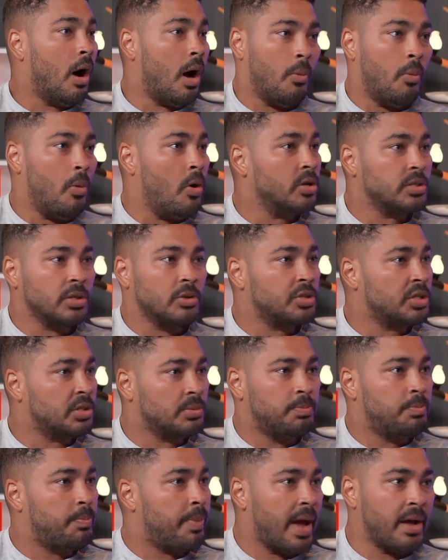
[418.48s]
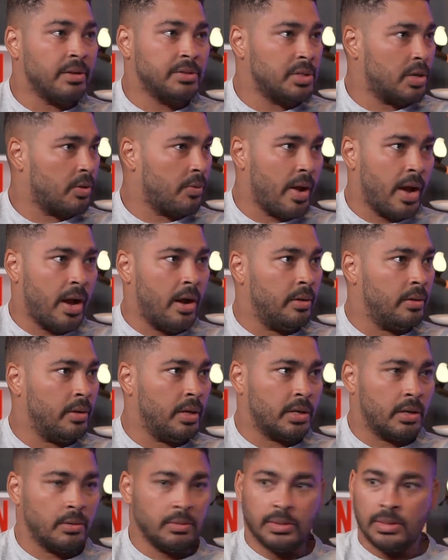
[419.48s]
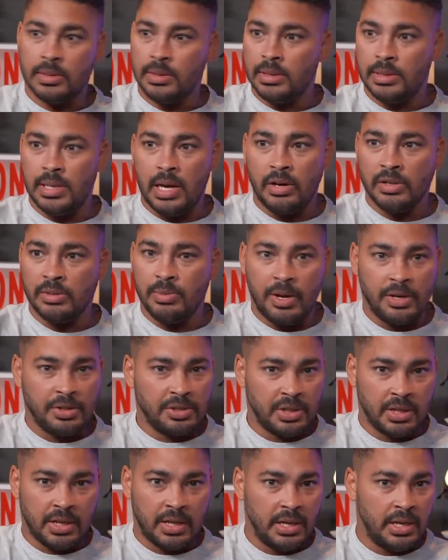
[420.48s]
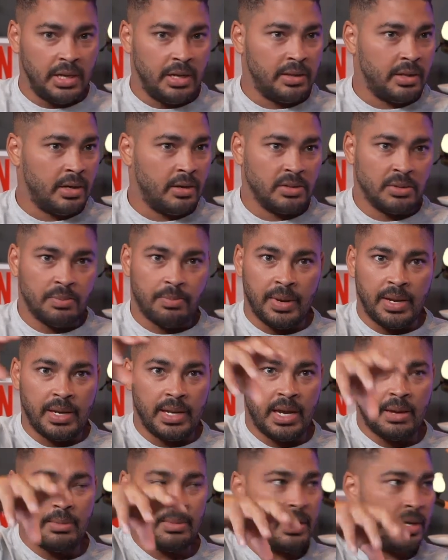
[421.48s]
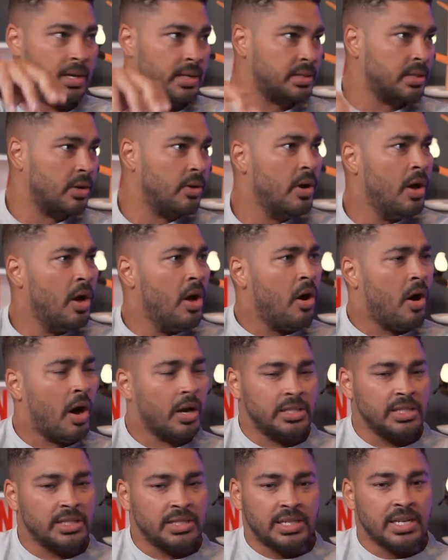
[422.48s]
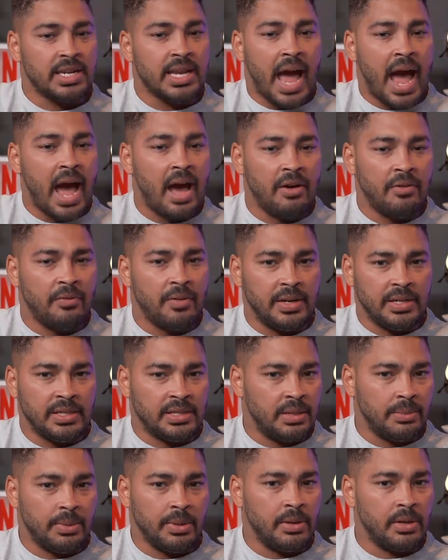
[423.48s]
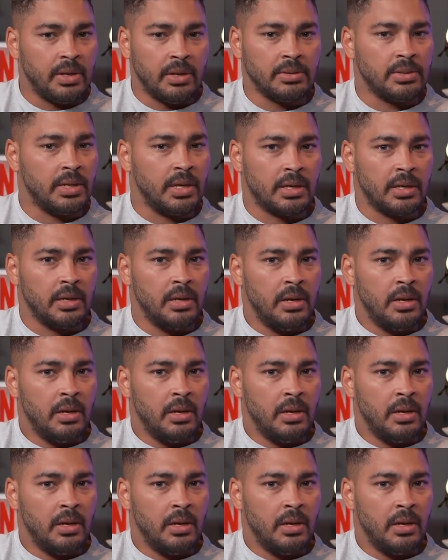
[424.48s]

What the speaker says: I was just bouncing around. Like I was sales manager here, then I was a BDM here. So I just didn't have any stability. I was like,